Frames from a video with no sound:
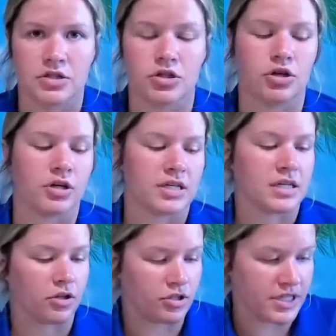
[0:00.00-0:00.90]
So you're going to
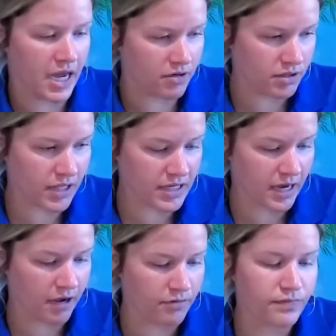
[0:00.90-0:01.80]
tell her down to lay
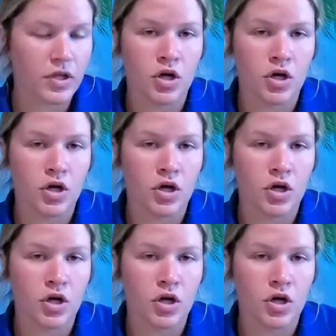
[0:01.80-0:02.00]
down.